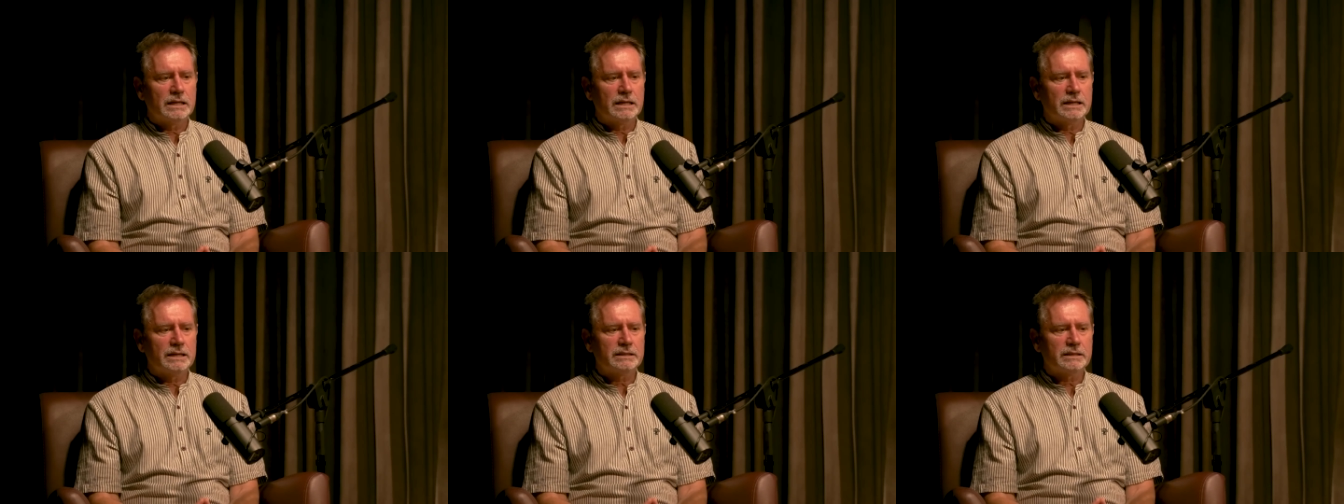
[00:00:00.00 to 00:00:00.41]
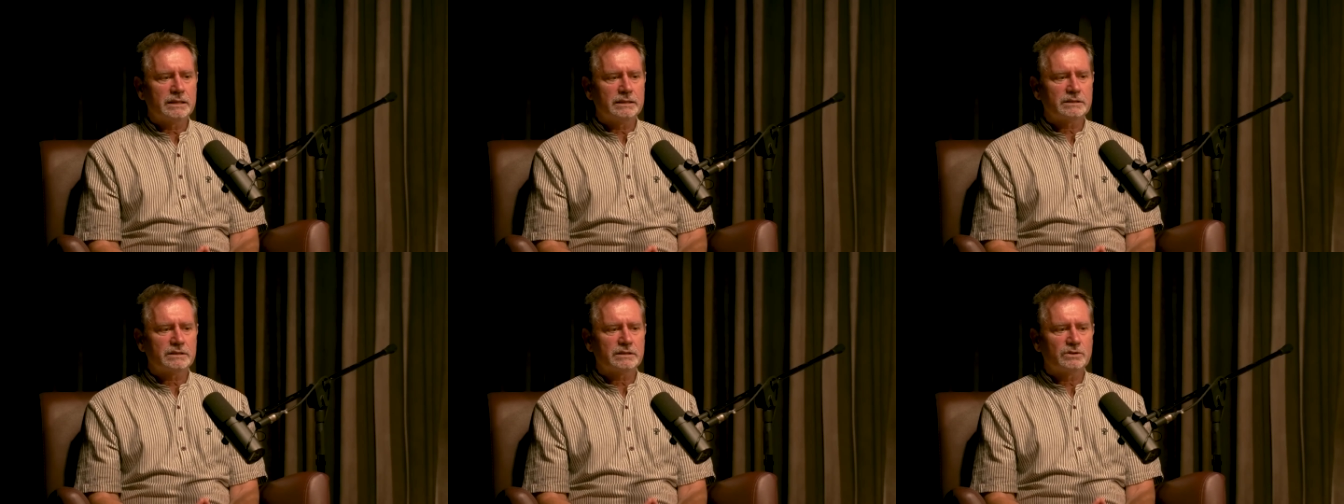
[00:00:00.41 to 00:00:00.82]

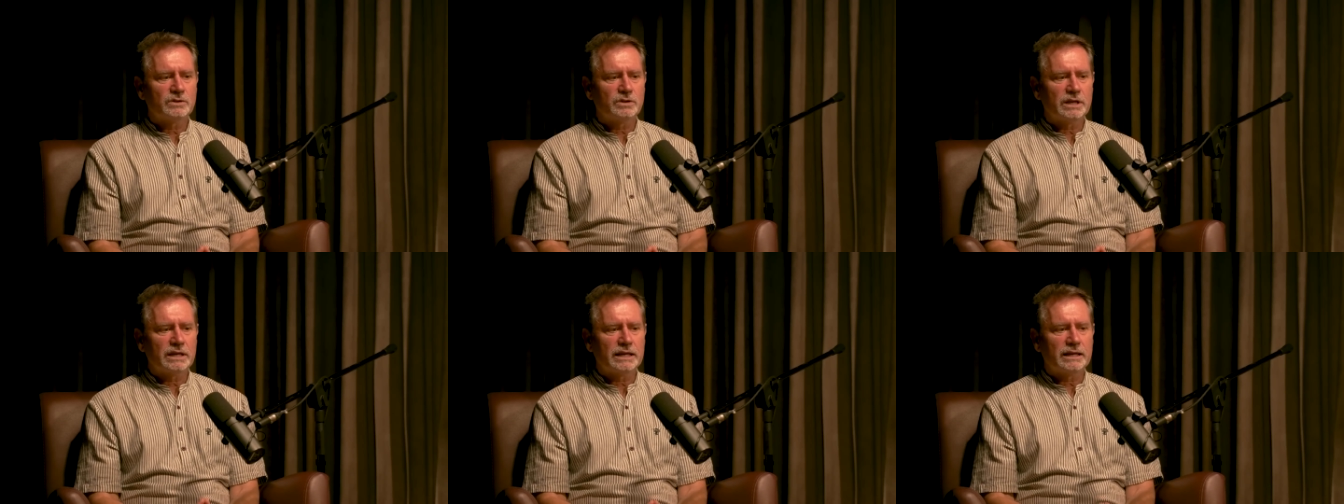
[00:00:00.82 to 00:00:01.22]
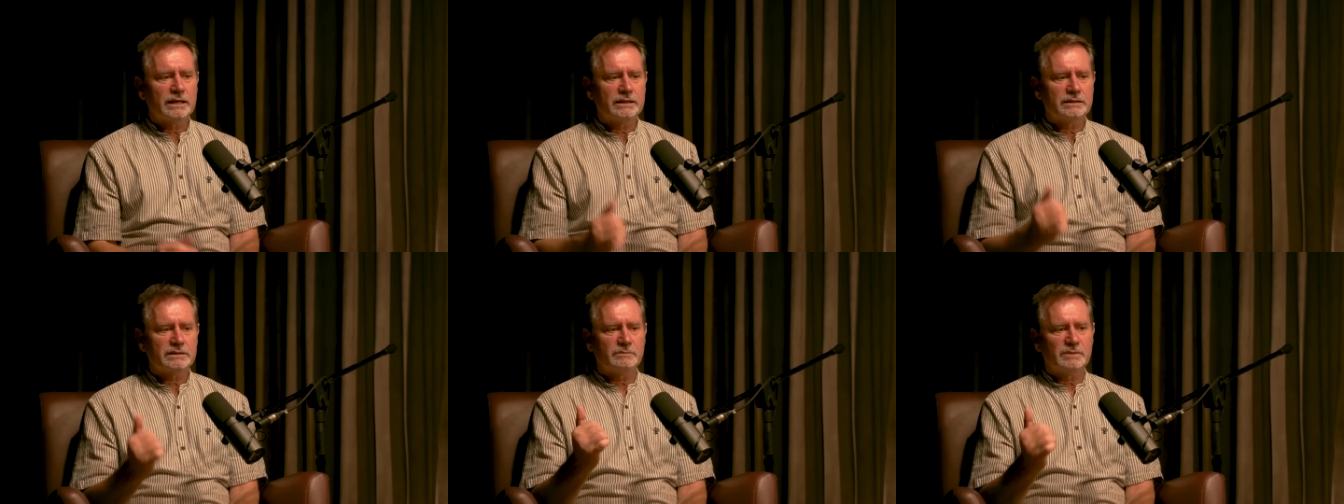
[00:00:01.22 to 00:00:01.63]
it's
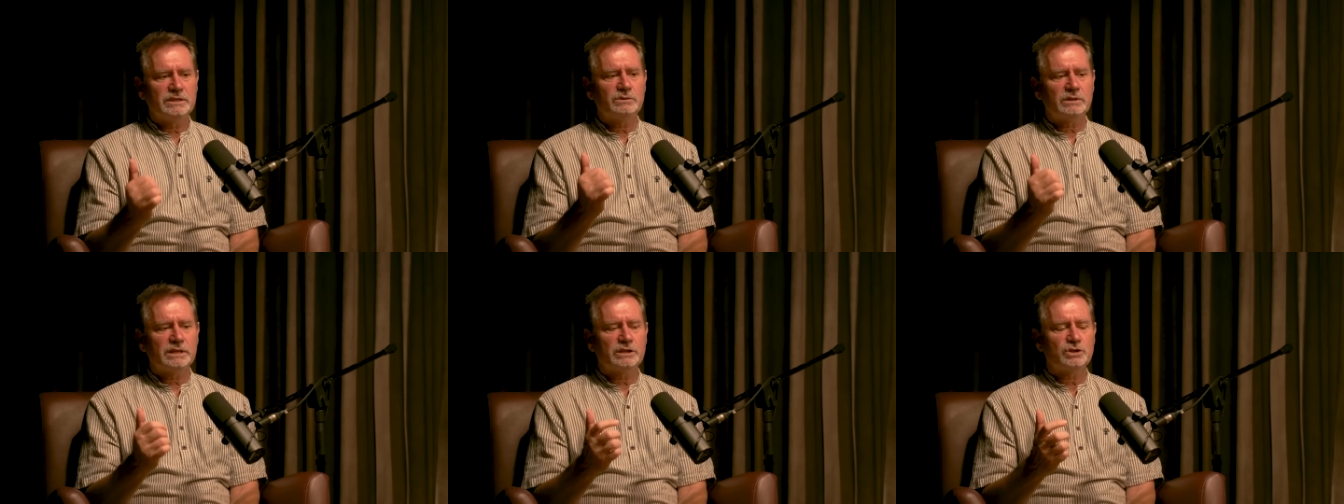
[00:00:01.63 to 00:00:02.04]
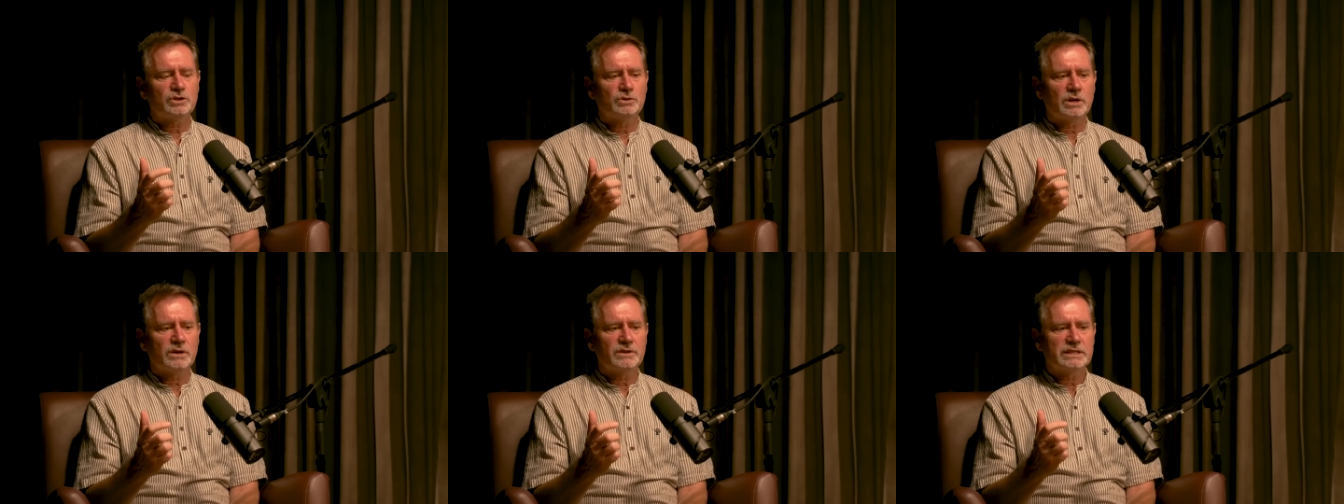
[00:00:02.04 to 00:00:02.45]
a mental
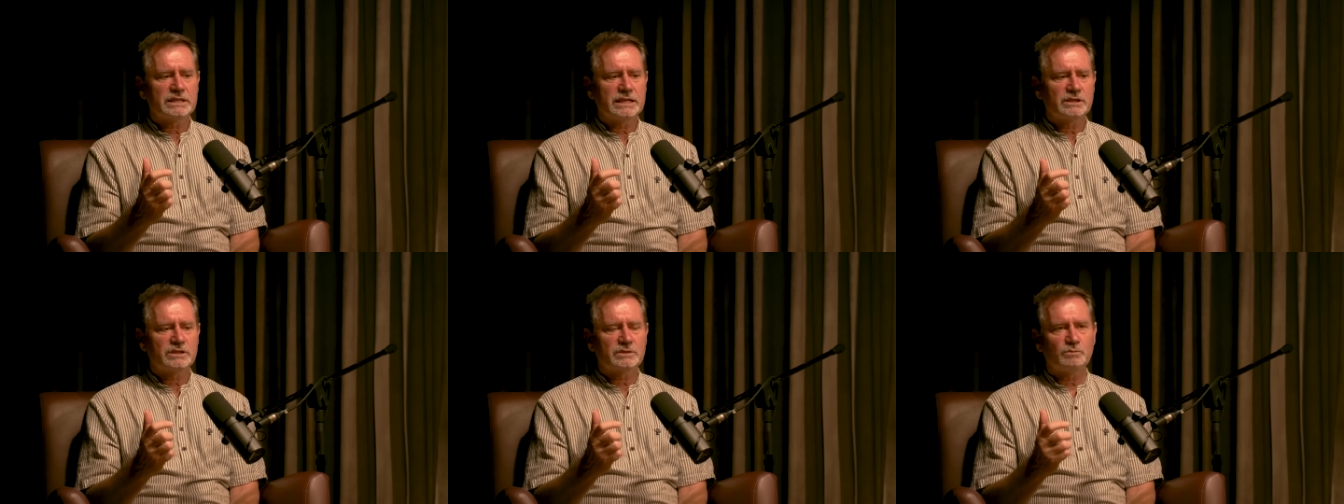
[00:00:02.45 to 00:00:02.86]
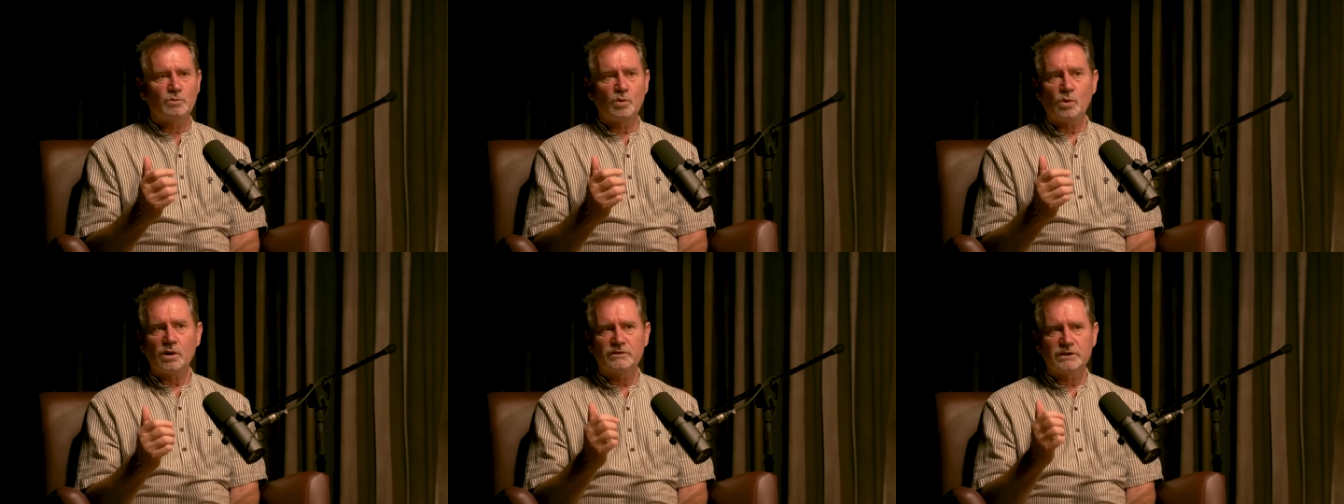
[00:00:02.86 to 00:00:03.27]
issue on the sense
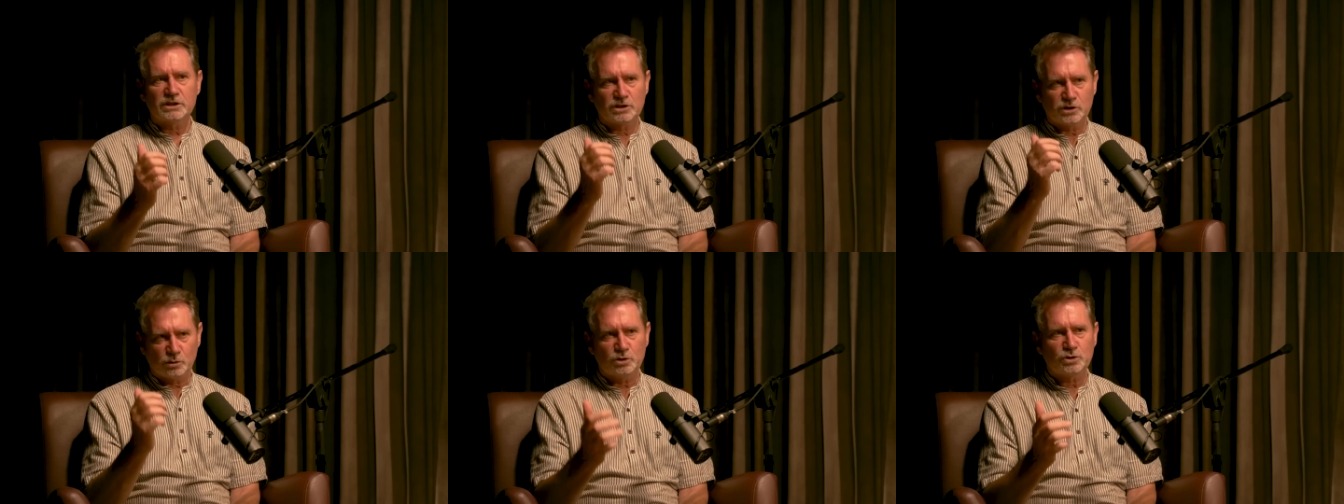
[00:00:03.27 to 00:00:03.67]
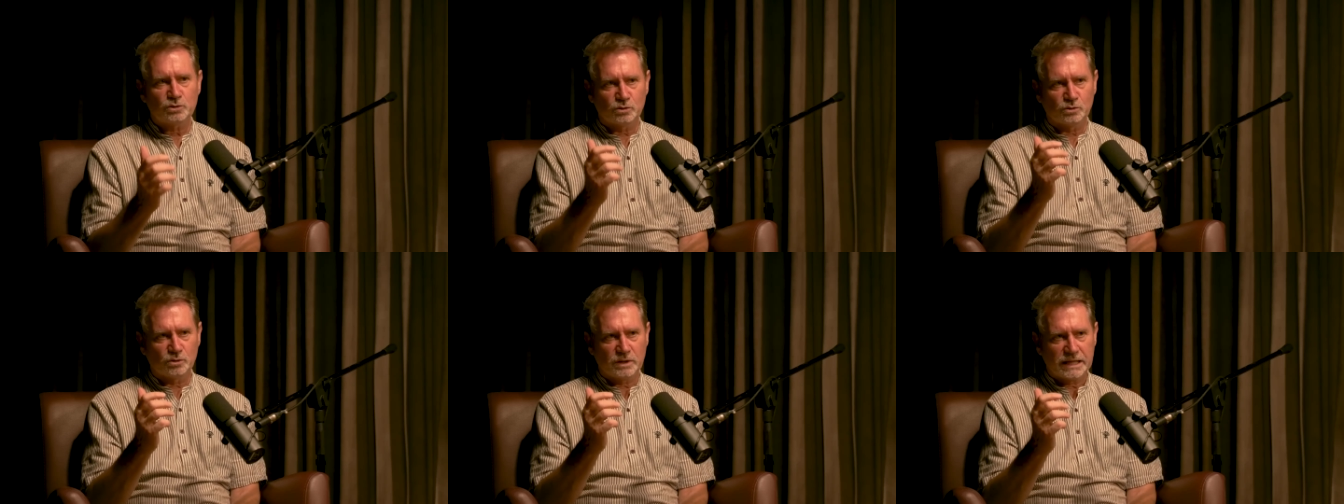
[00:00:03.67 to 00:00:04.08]
more of a
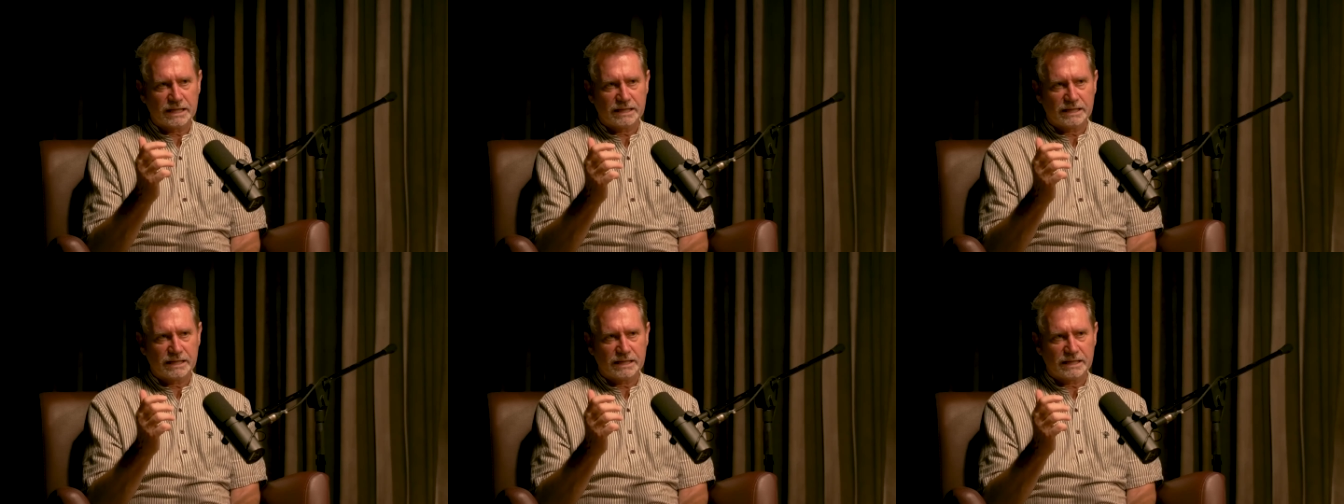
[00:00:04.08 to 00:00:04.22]
social